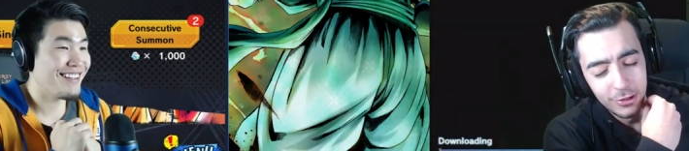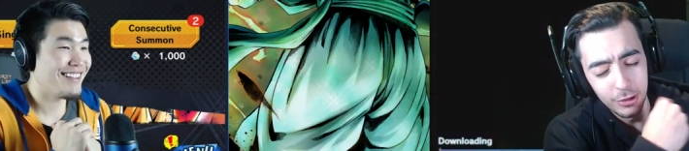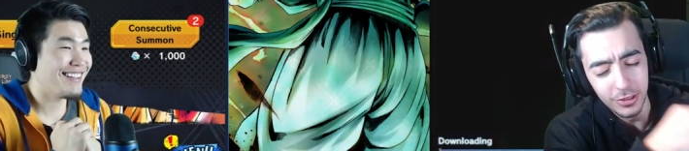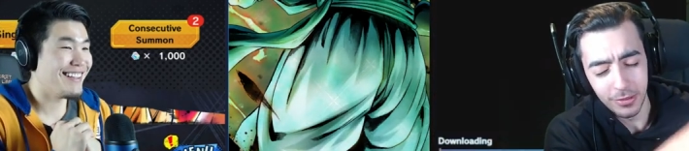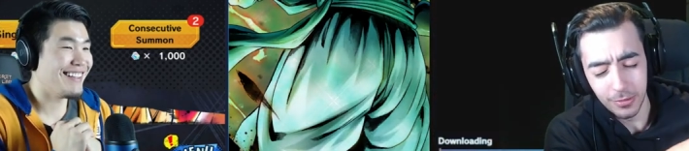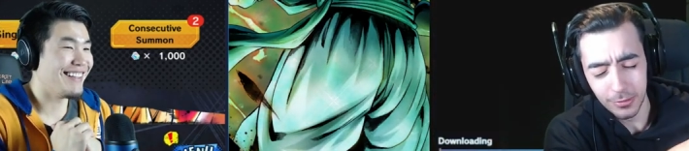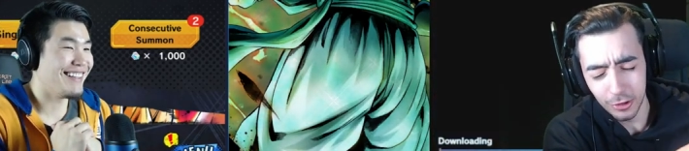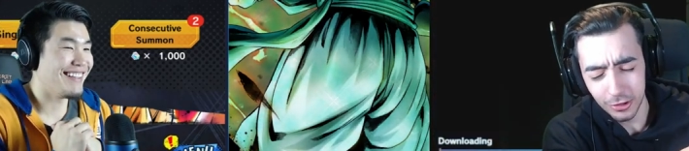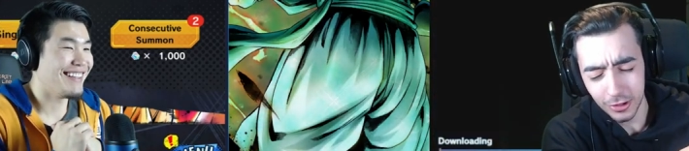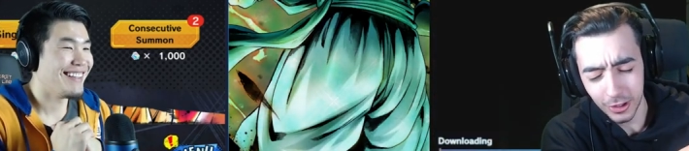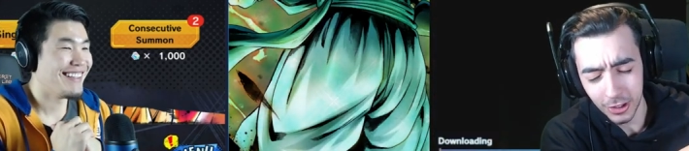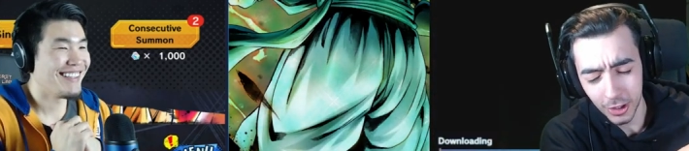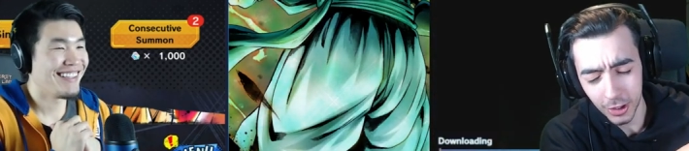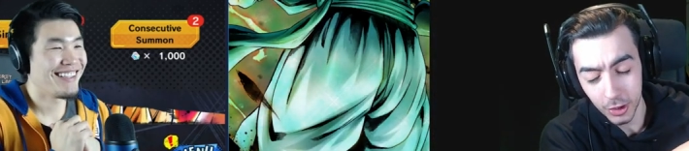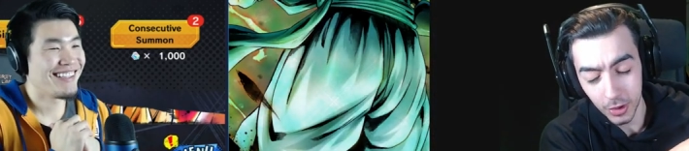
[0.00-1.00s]
Speaker 1: dude, just so
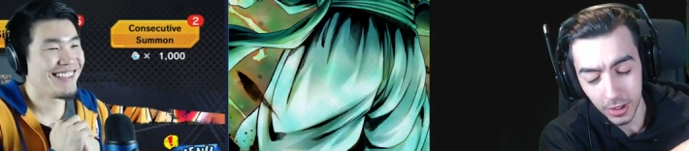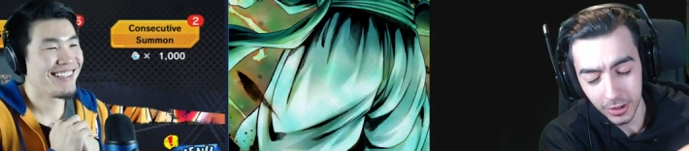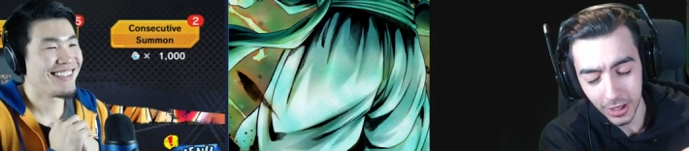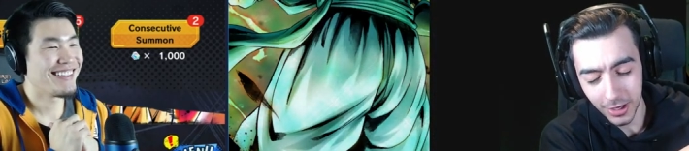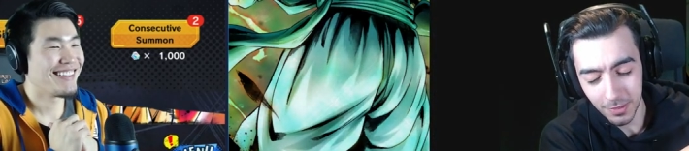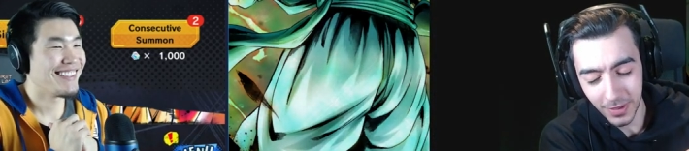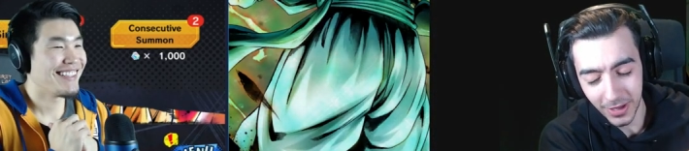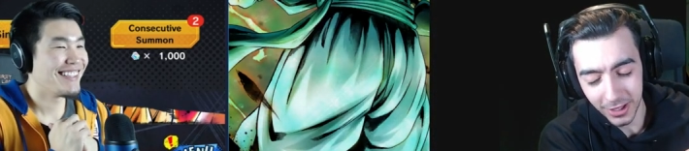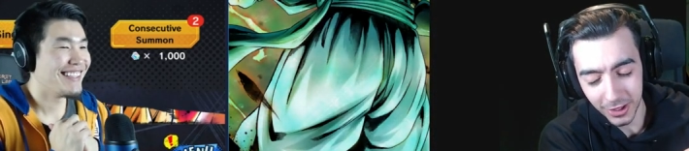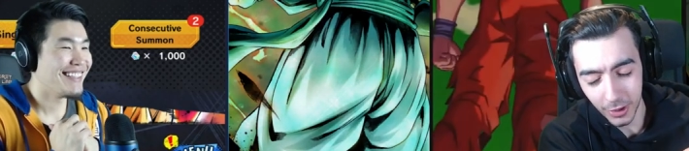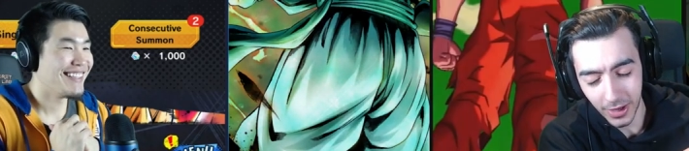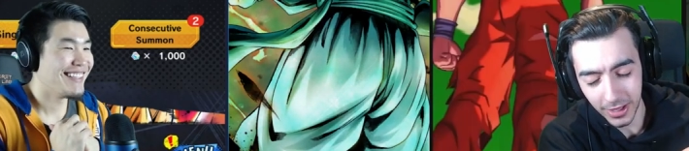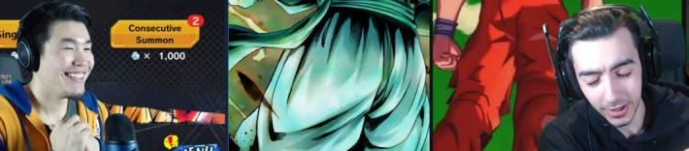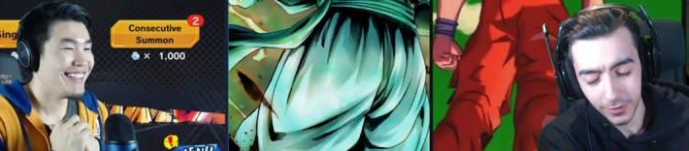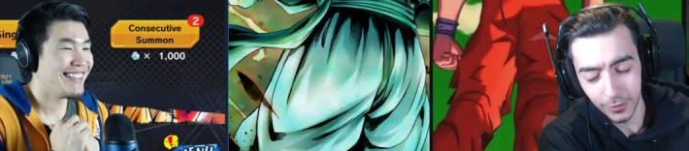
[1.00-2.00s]
you know, you unlock
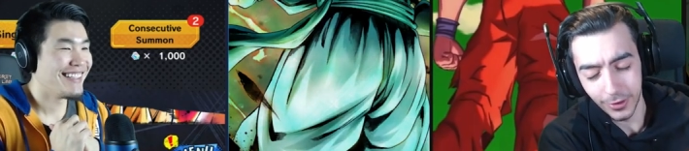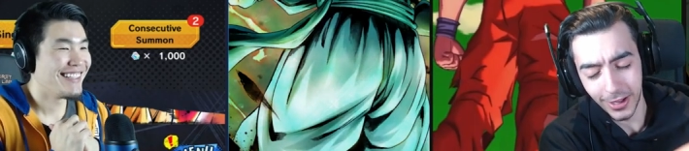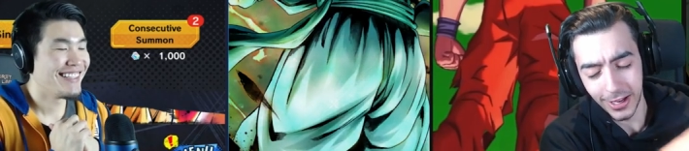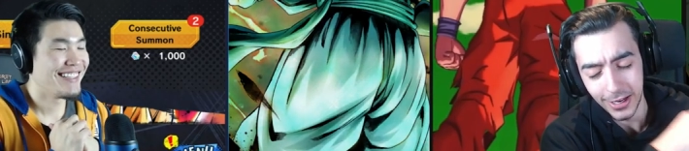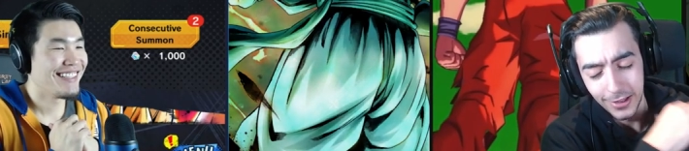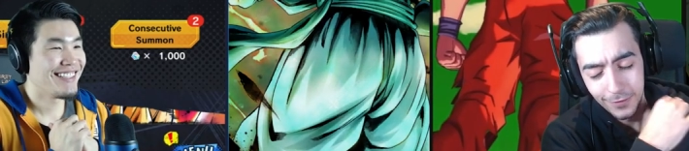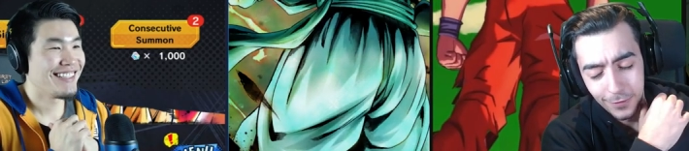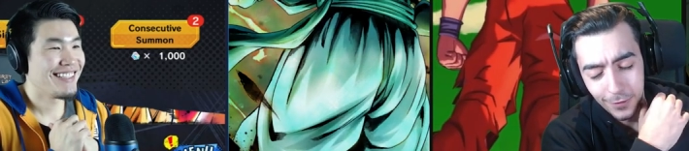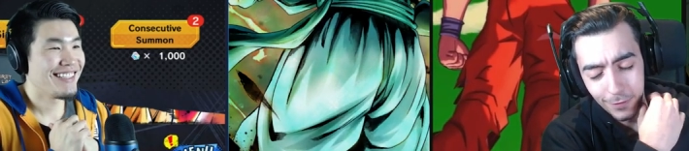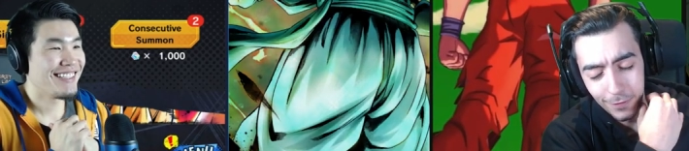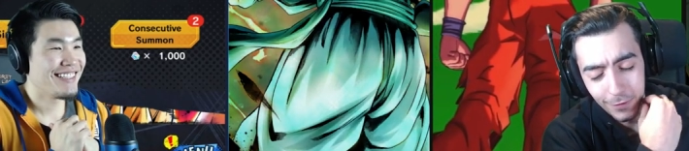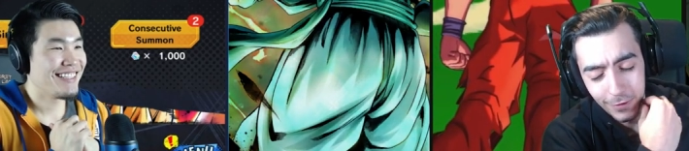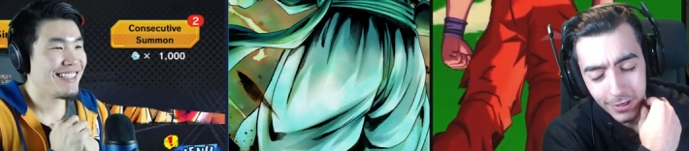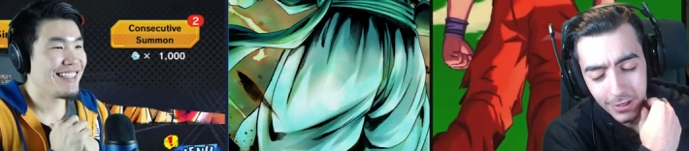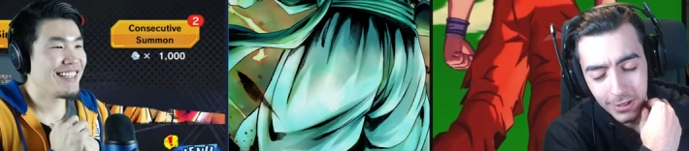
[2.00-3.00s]
Piccolo at level 80 for
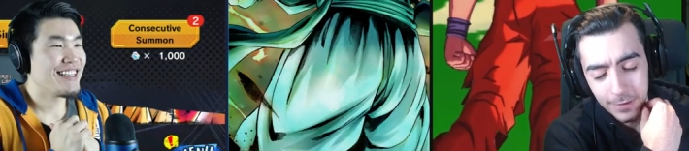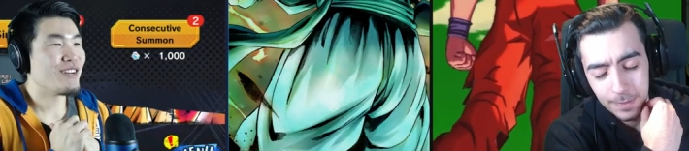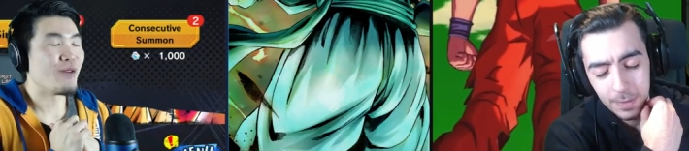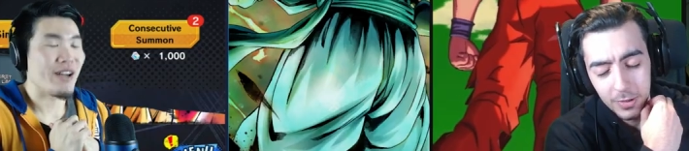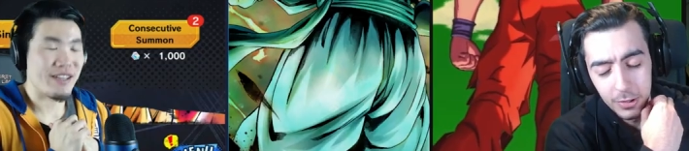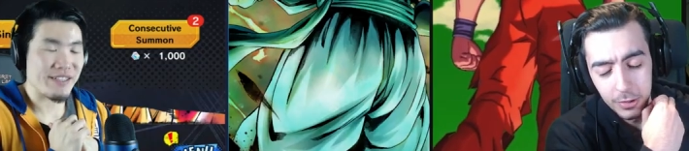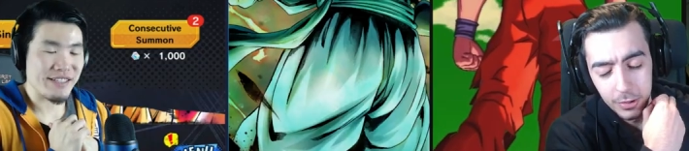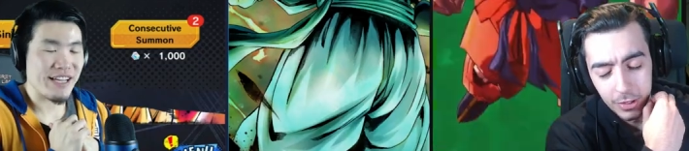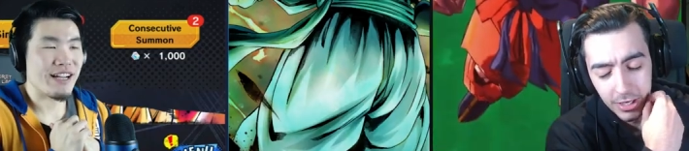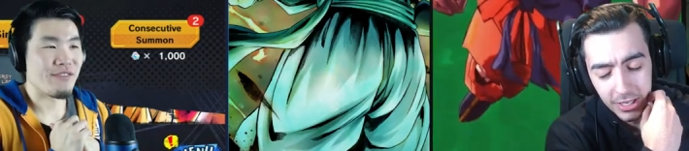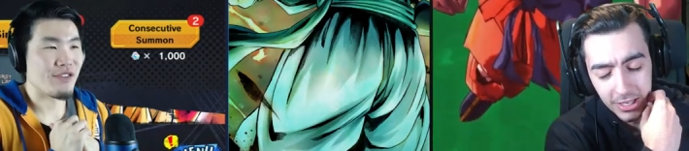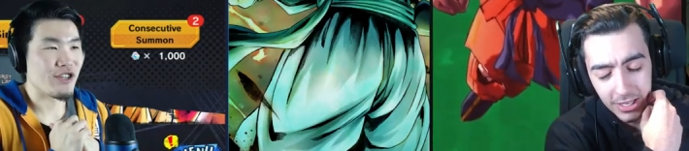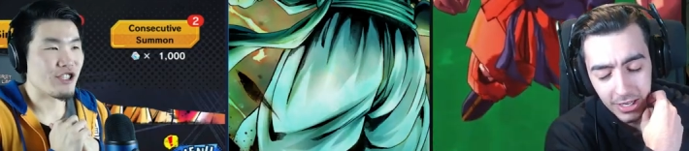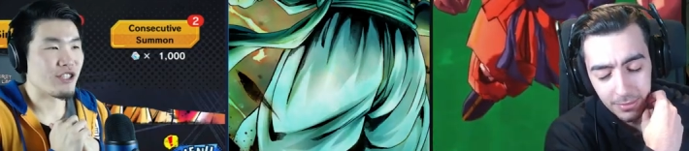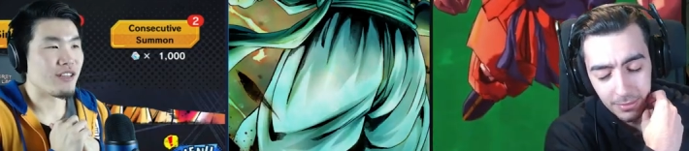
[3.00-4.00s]
free. Right.
Speaker 2: Yeah,
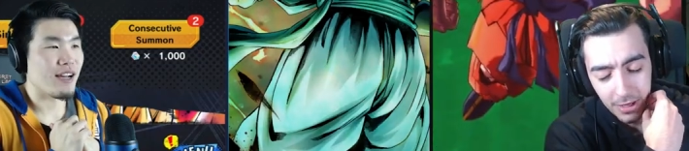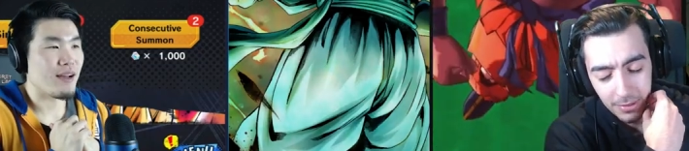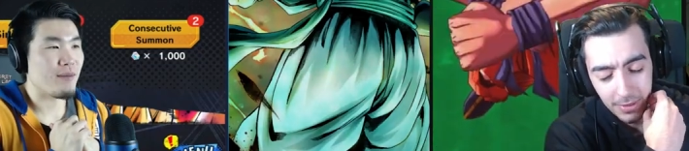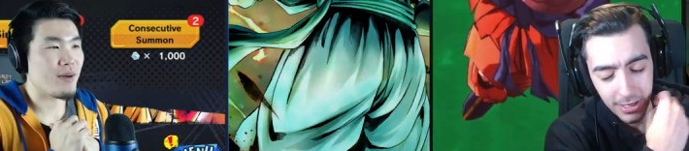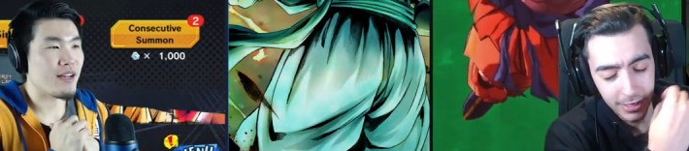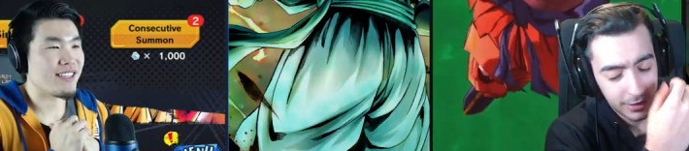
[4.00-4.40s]
for sure. I'm